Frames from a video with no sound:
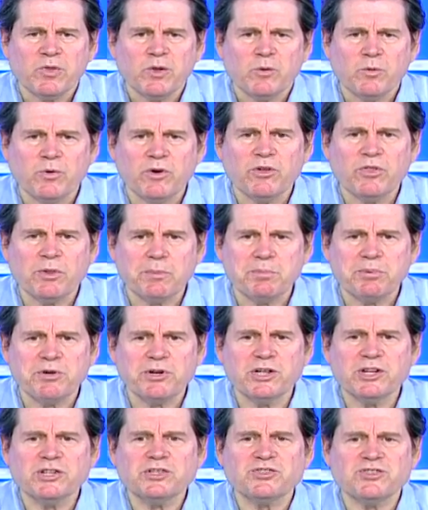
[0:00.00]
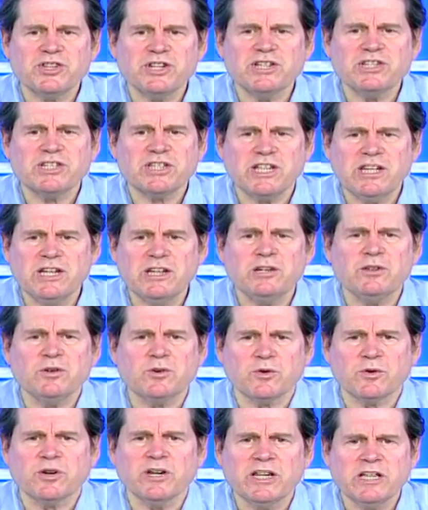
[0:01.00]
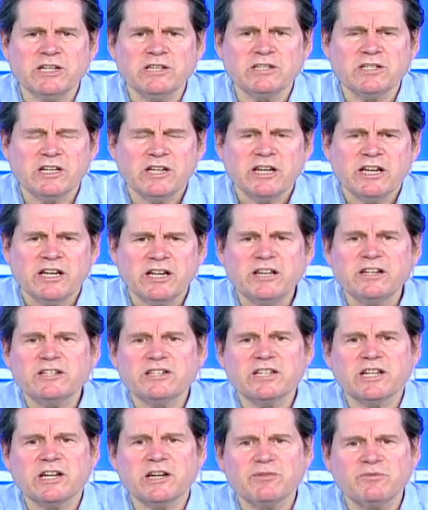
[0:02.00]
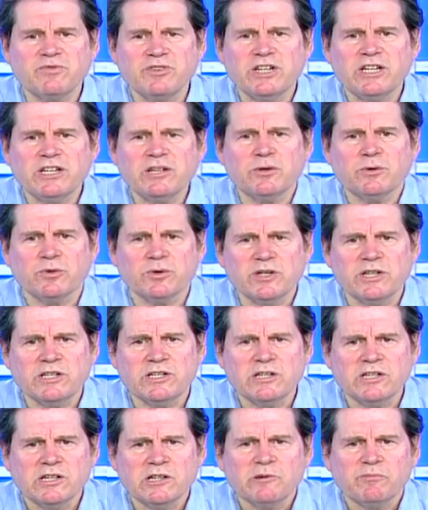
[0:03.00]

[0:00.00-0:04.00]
where the production is increased instead of decreased.